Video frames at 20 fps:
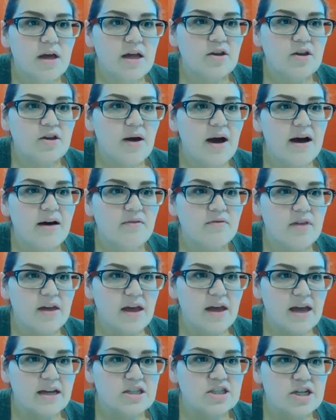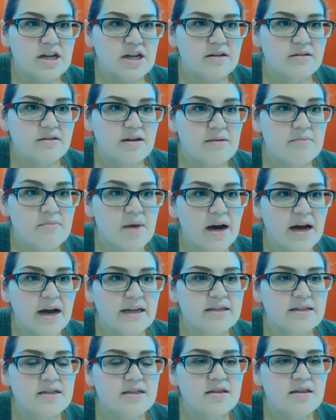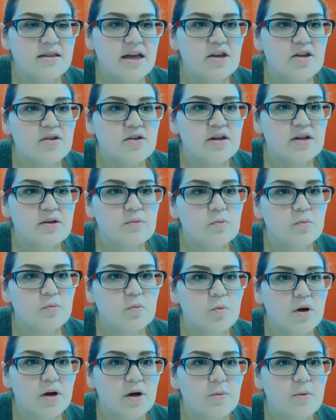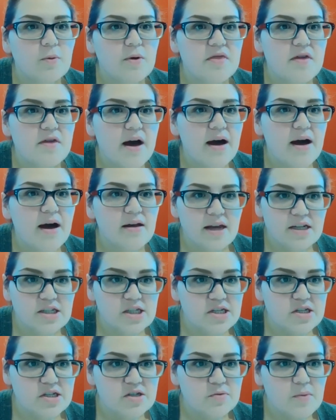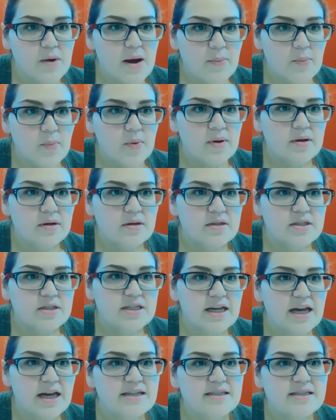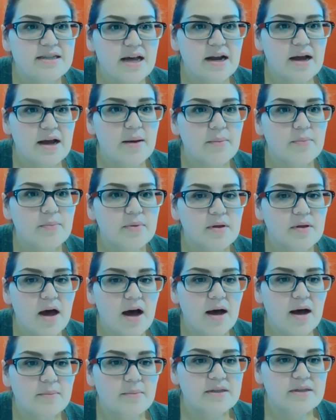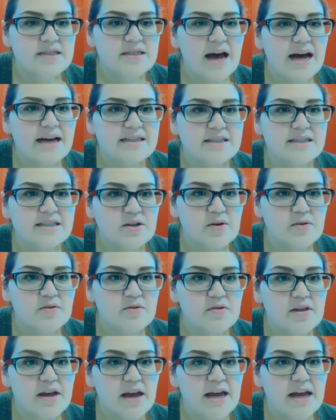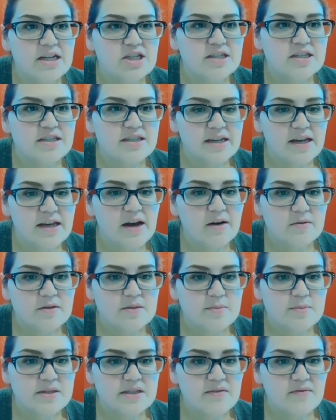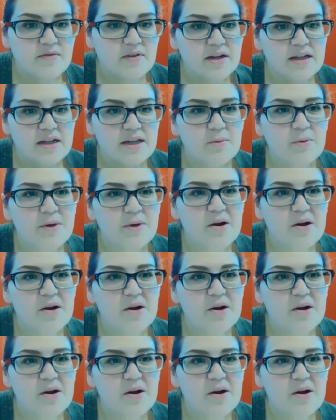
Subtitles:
you have the agent in mind, then you can work with that agent's rep to get set up because it has to go through the agent's account specifically.